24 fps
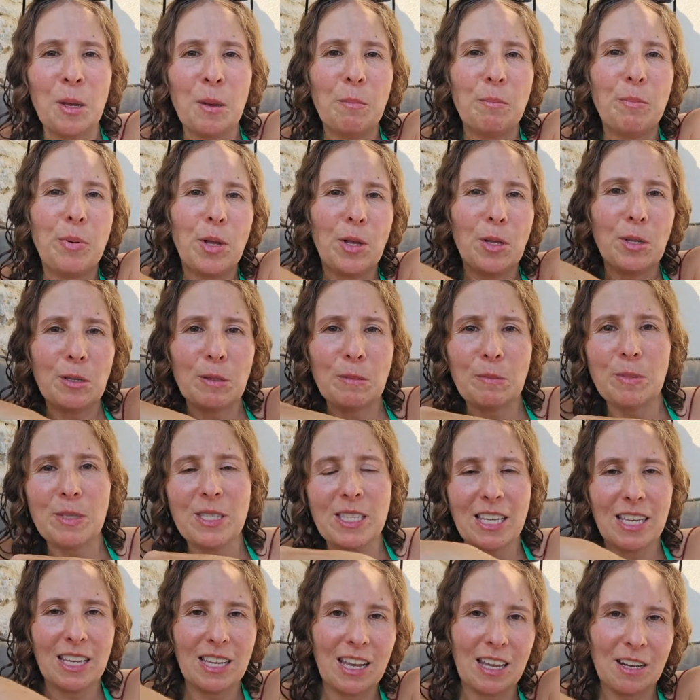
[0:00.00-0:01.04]
bulbs
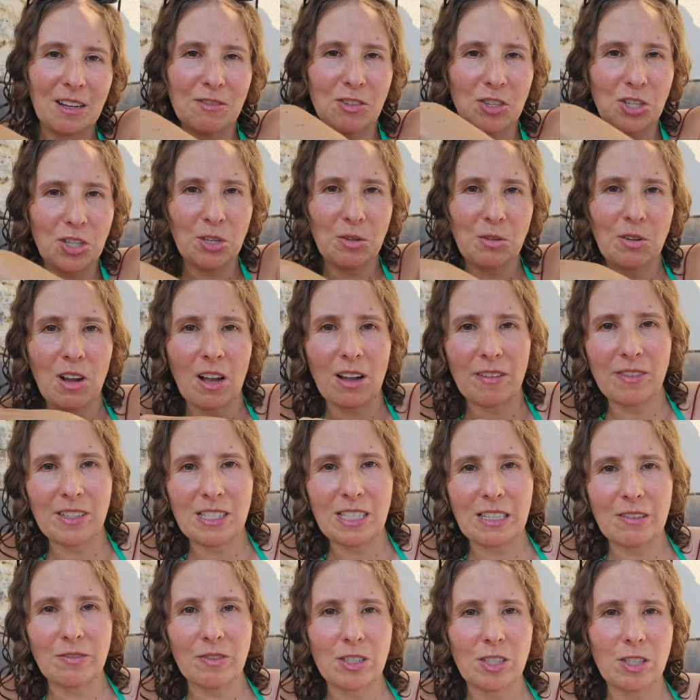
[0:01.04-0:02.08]
that kind of shoot off in
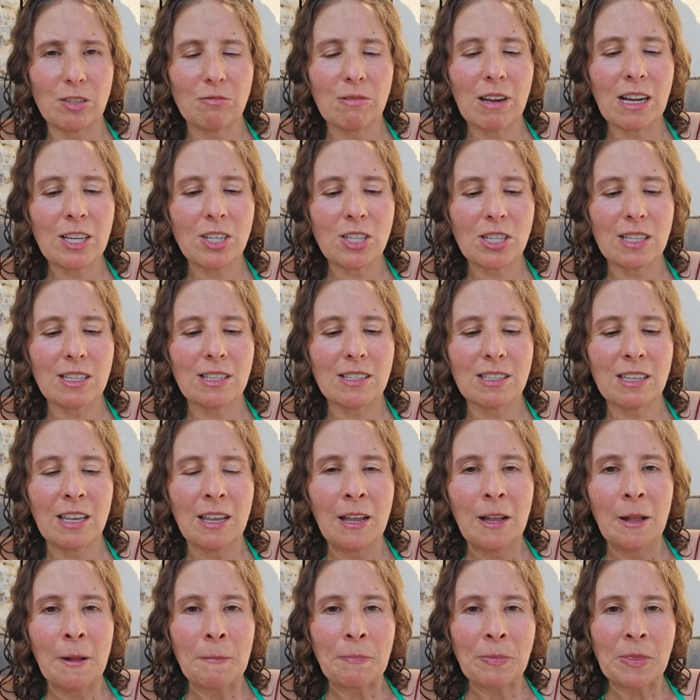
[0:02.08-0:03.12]
different directions.
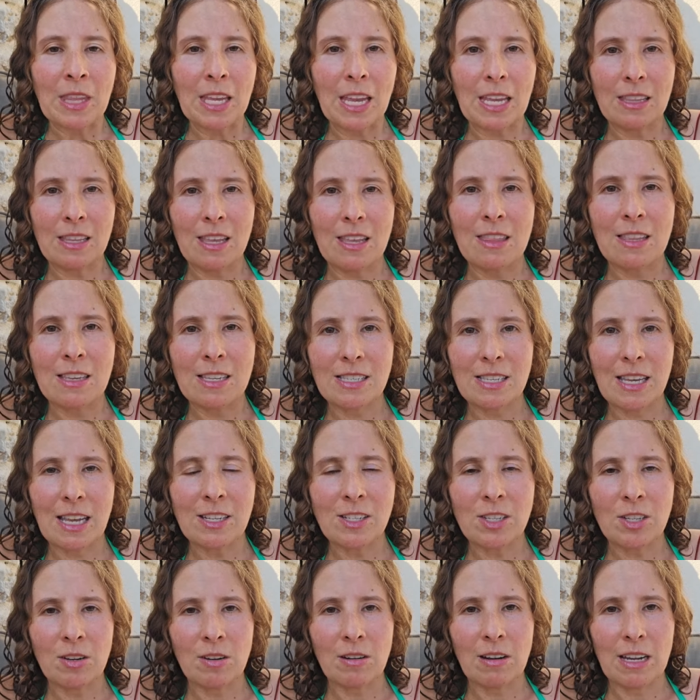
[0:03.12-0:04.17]
And then the
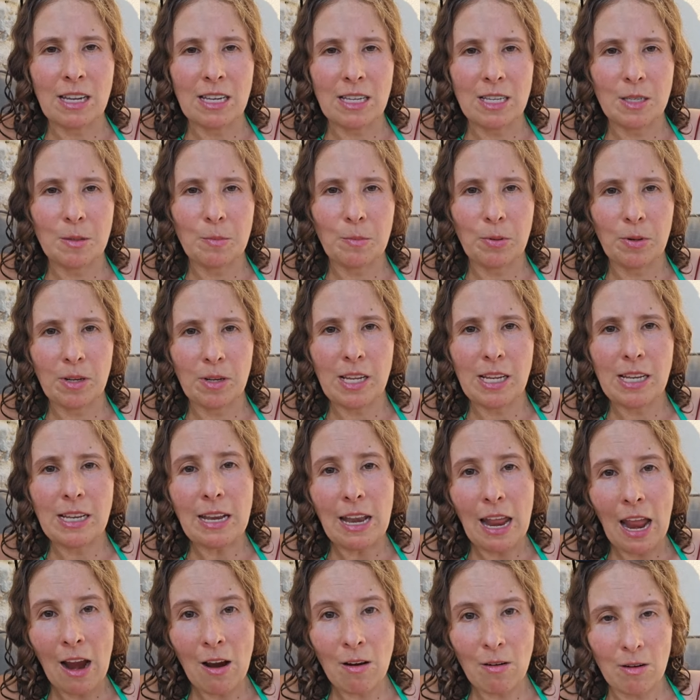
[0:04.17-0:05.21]
center is pretty
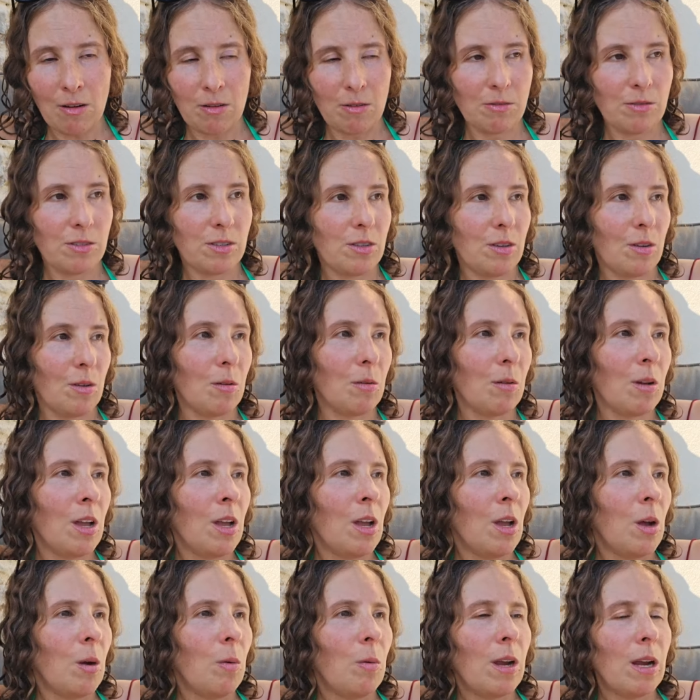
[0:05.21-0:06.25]
narrow. So
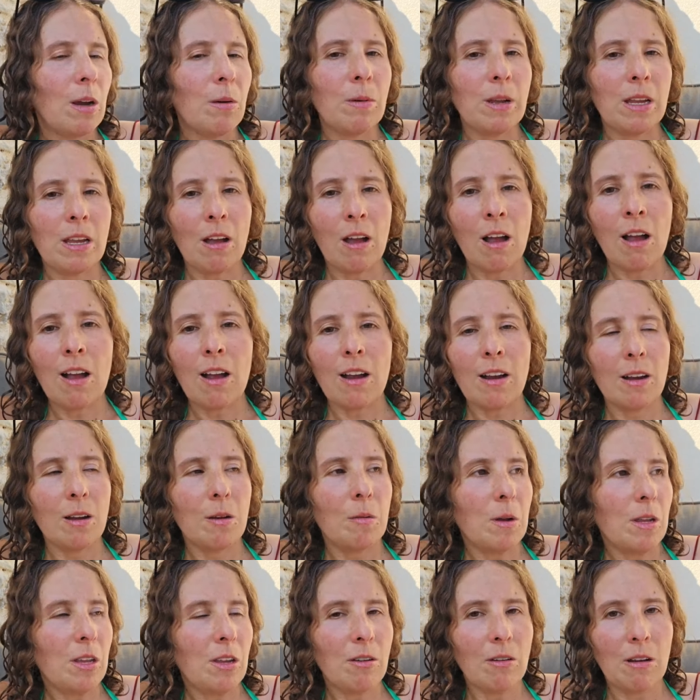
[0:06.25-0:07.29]
where we are,
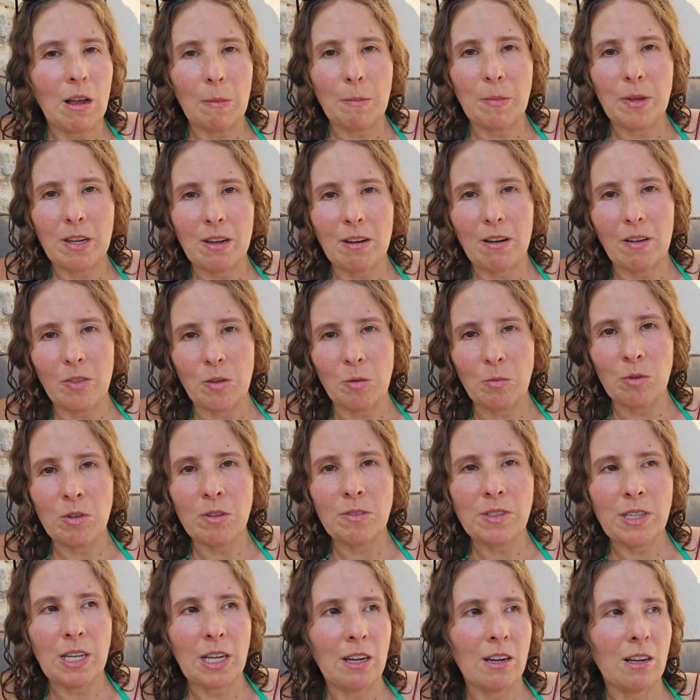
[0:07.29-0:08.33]
when you're up here on the
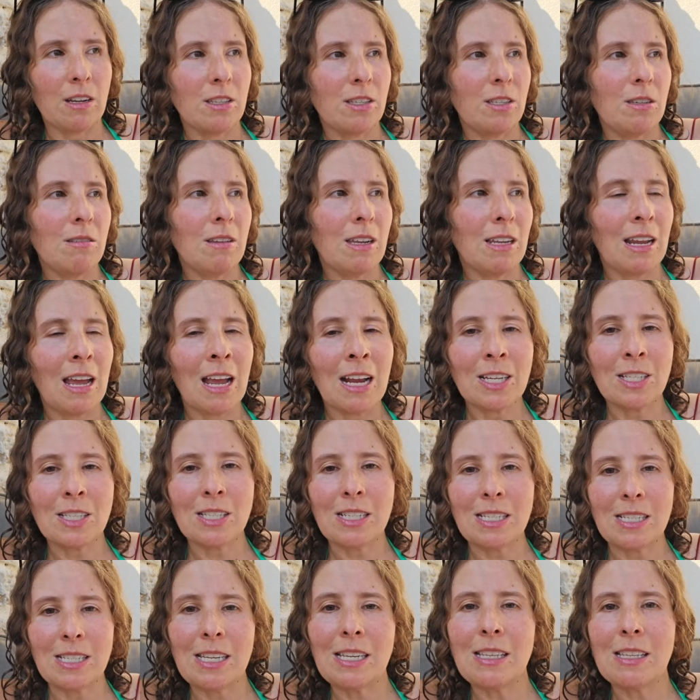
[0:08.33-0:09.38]
roof terrace, you can actually
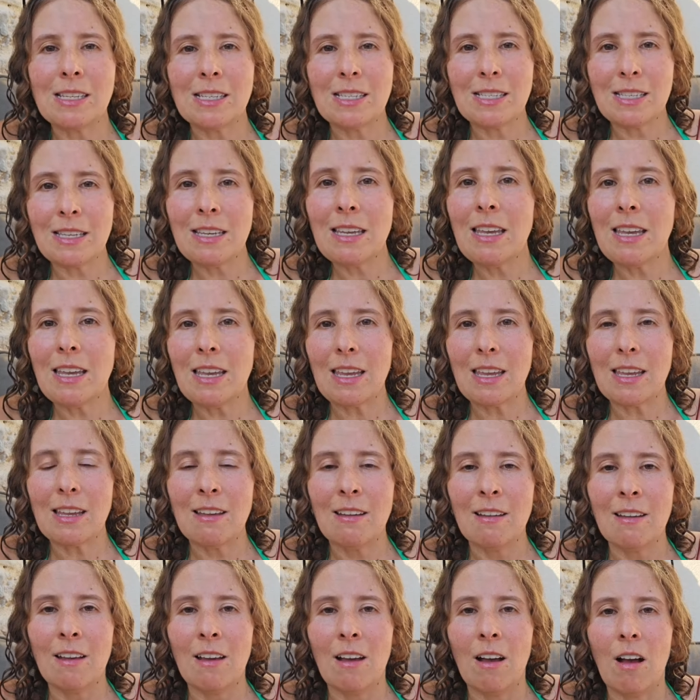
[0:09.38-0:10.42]
see the sea
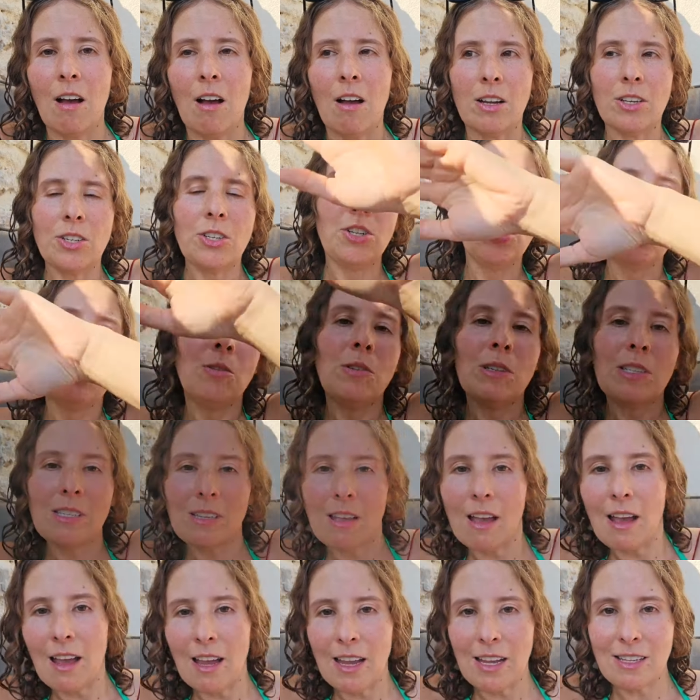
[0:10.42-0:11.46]
on two
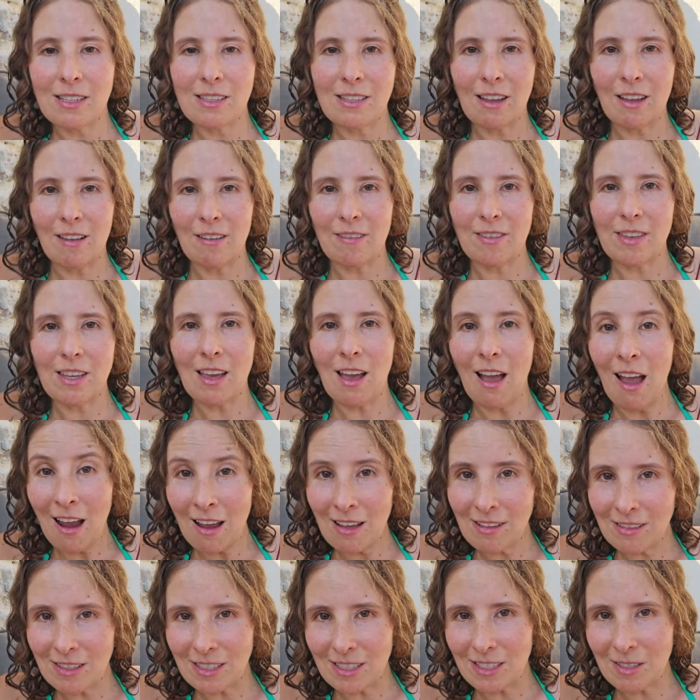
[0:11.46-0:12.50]
sides of the
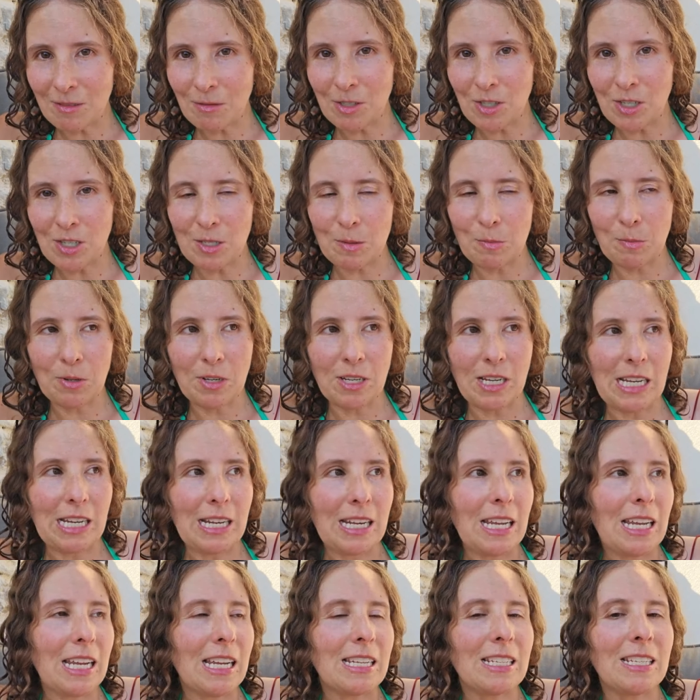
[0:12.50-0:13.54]
island, which is pretty
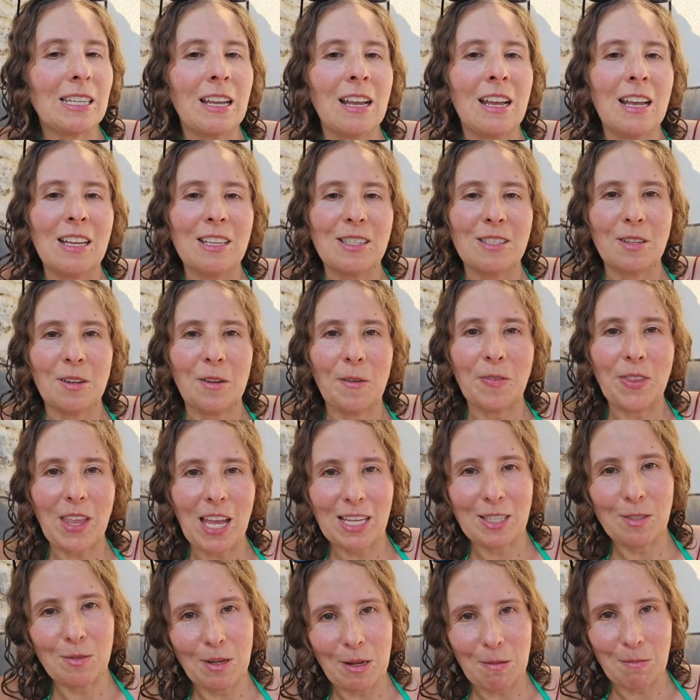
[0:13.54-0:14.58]
neat. So
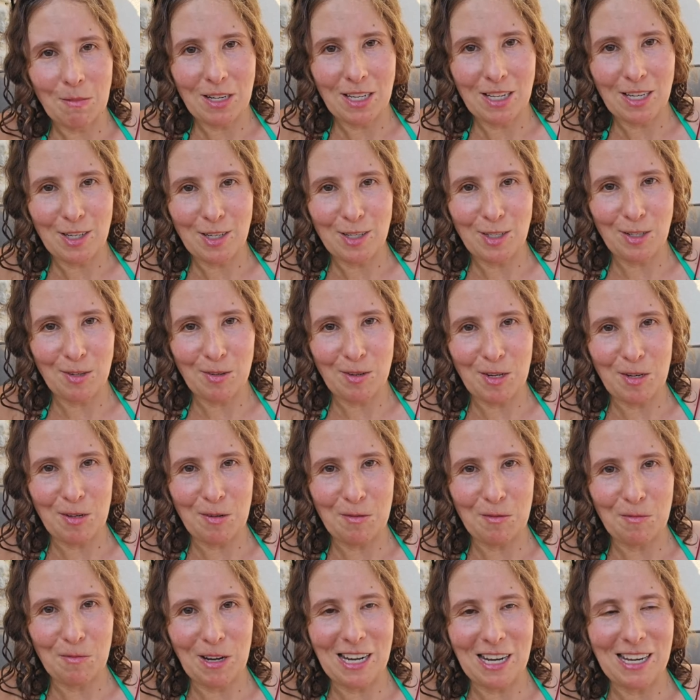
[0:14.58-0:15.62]
that's what I'm going to show you
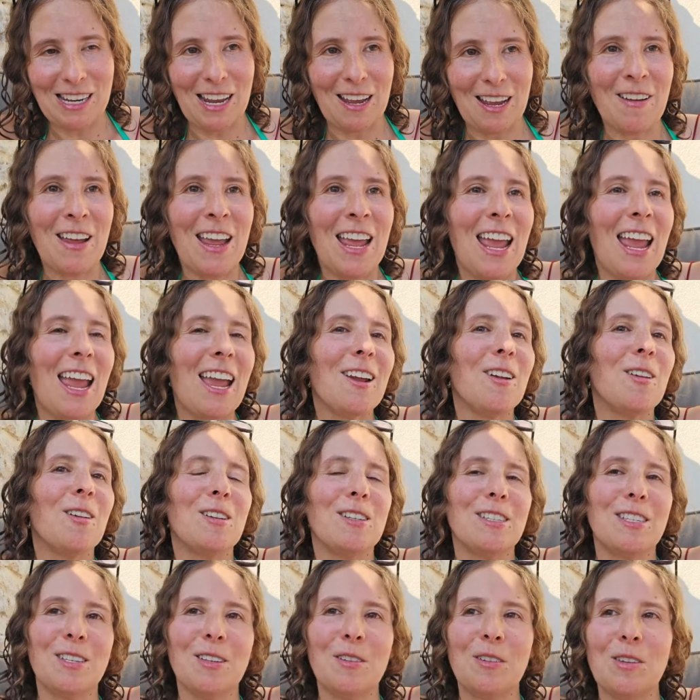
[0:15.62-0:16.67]
right now. And
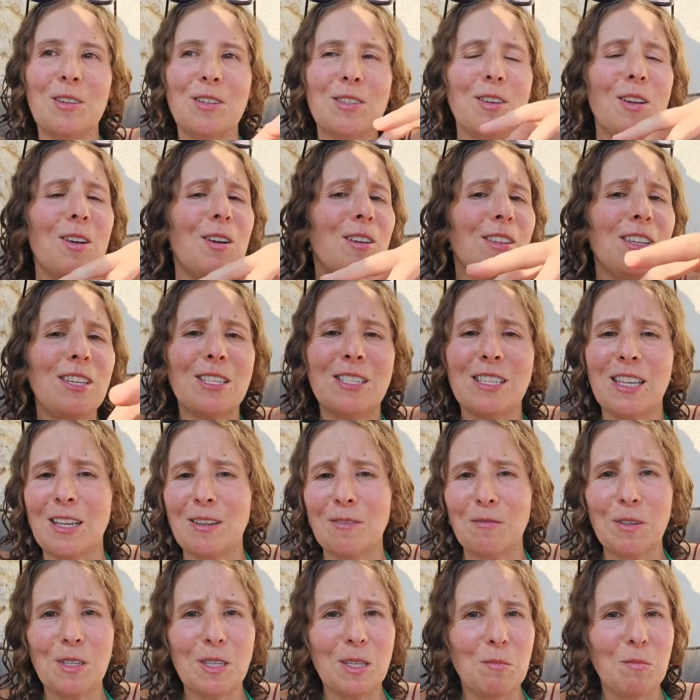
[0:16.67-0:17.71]
also there's all these like
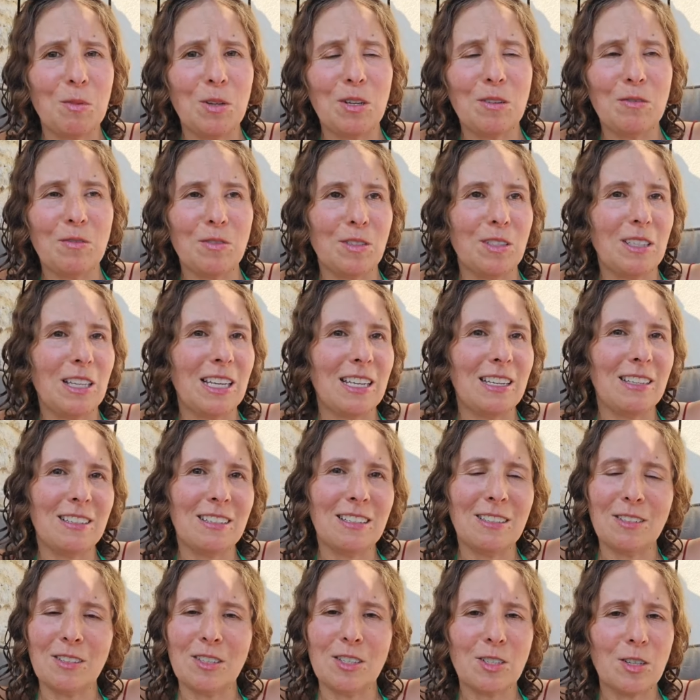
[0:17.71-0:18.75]
really beautiful like
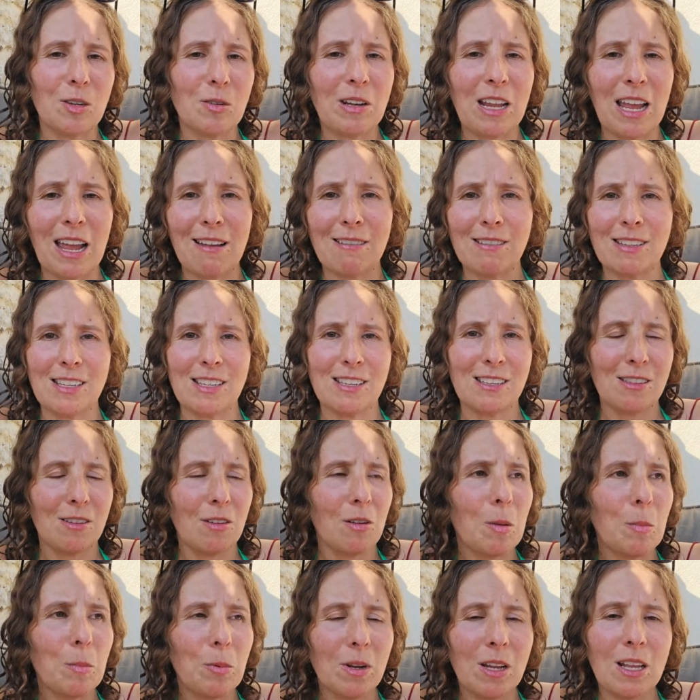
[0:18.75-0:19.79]
little stone houses, and they're
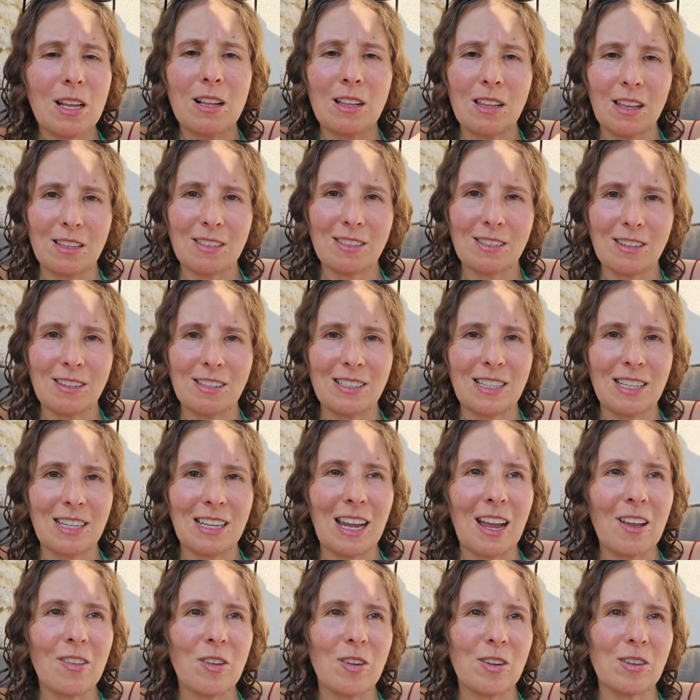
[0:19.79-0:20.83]
all pretty clustered
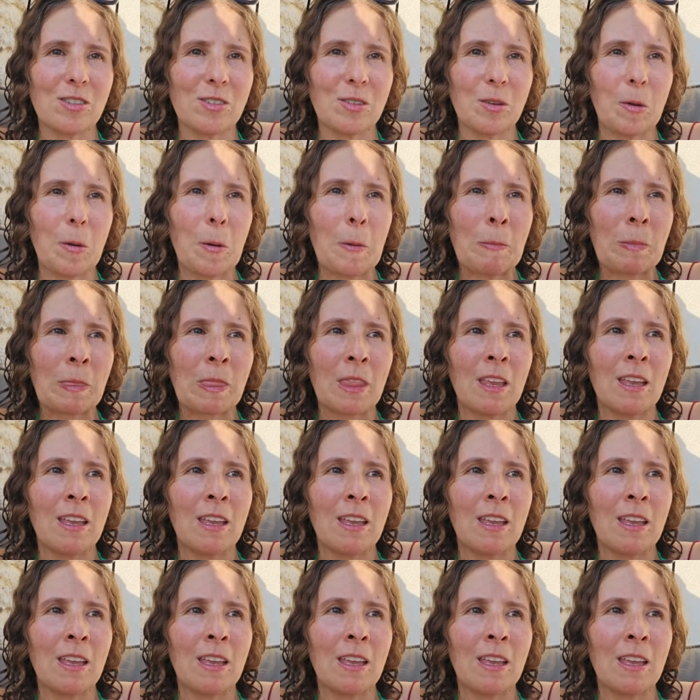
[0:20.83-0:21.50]
together. So